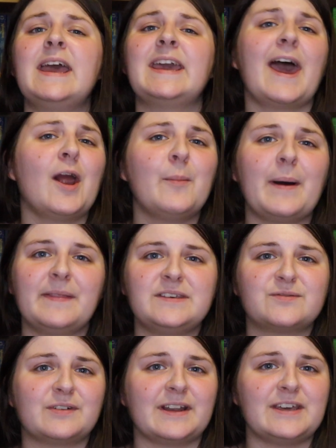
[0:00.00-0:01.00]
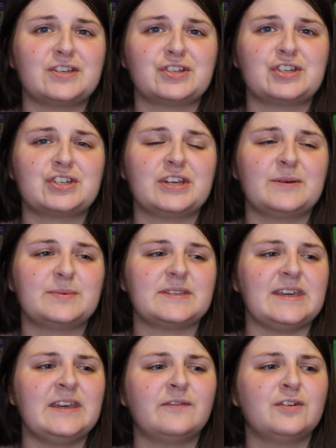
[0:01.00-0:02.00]
care about these relationships,
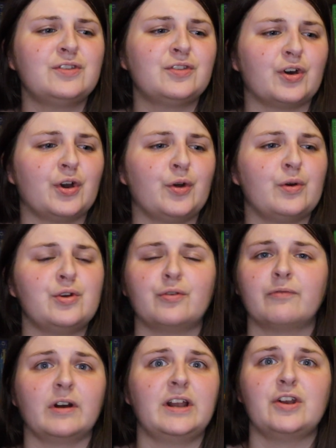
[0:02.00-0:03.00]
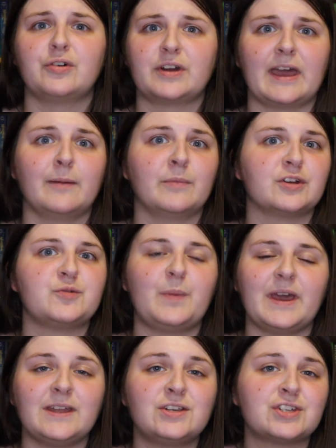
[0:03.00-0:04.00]
even though you're really not getting much
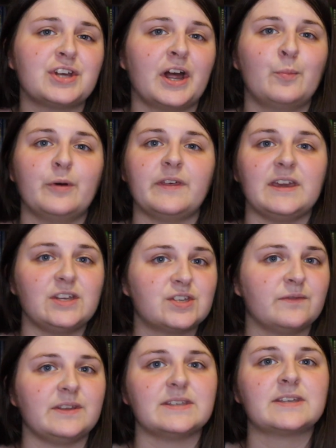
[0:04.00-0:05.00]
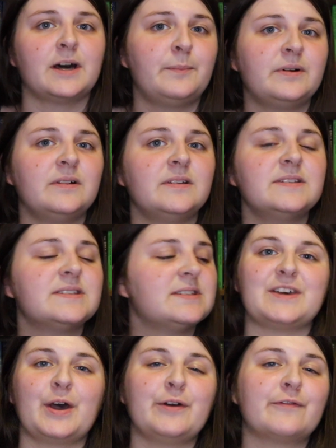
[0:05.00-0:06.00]
page time with each of these couples.
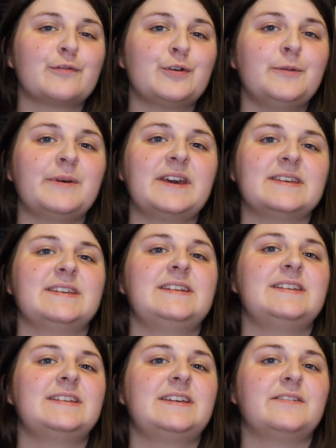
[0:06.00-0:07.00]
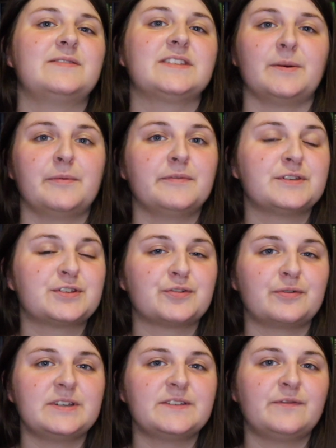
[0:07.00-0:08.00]
Overall, because I did give some of the
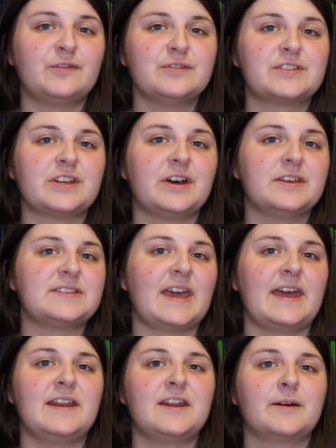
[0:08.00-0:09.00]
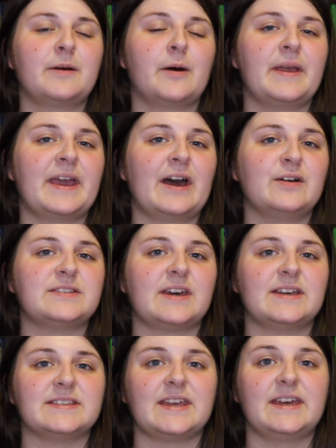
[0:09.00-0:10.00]
stories 4 stars, it ended up coming out
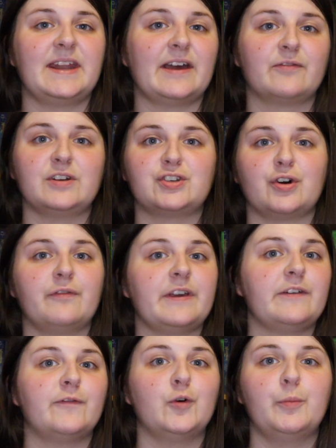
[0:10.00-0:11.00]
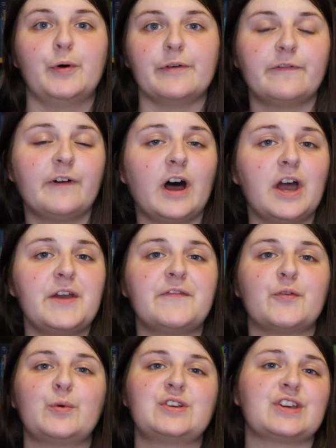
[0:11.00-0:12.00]
as an average of a
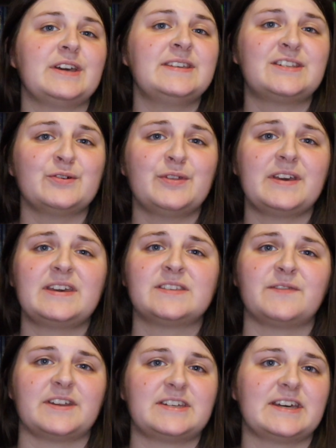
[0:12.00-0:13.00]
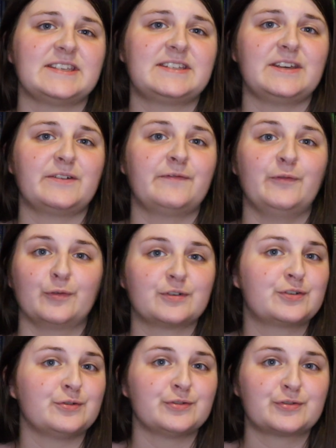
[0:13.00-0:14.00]
4.5, which I still think is fantastic for a
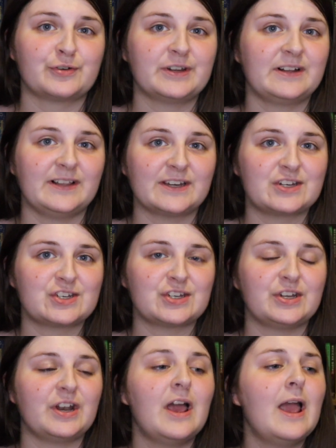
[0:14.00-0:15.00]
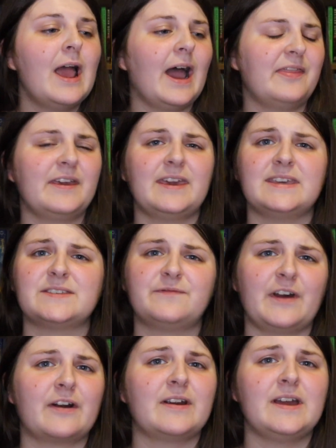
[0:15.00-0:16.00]
short story collection. I think it is
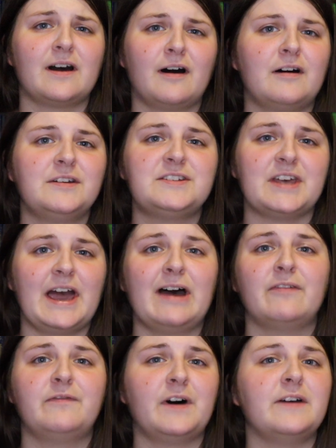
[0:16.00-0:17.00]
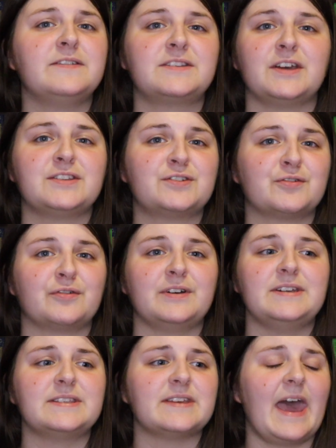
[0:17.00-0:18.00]
very hard to have 5-star
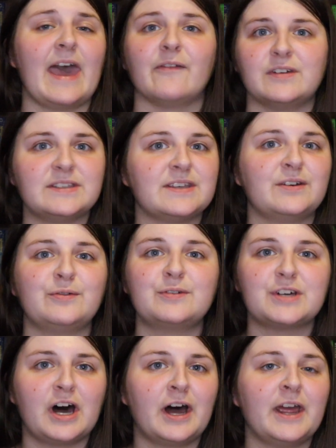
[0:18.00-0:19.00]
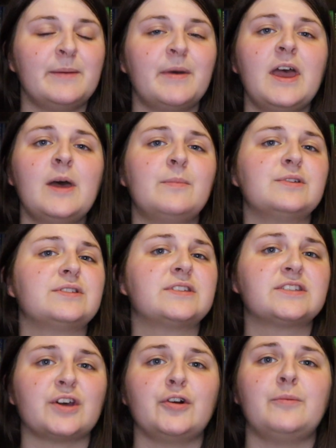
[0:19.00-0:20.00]
stories every single time, but
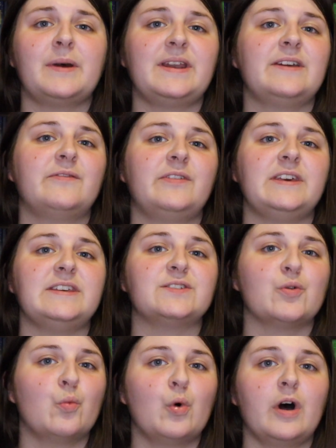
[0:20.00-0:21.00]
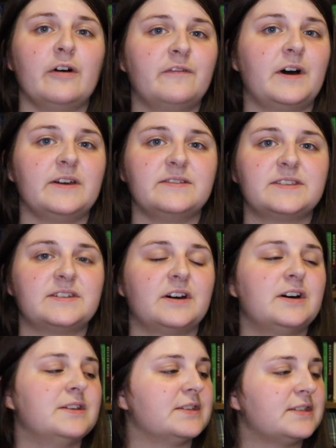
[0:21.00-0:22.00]
so many of these were 5
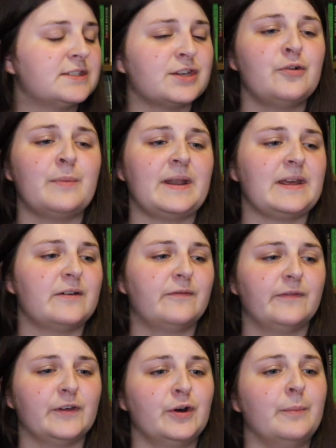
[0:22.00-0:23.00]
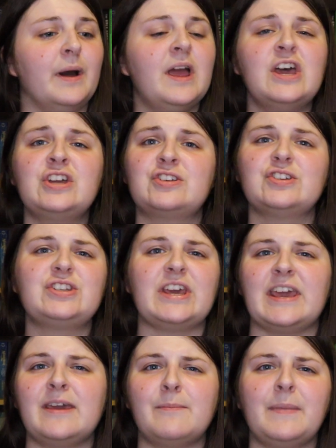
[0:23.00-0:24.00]
stars. So many of them just
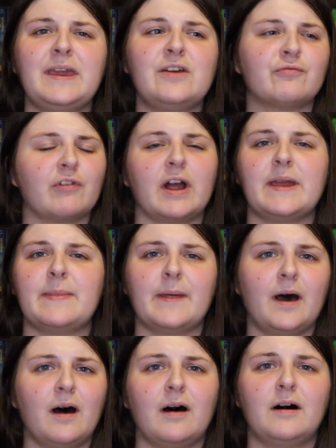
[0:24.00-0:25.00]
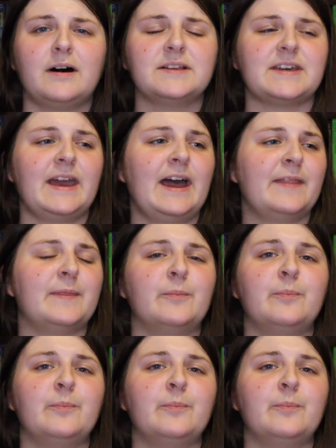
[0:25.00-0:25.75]
hit me right in the heart. I had the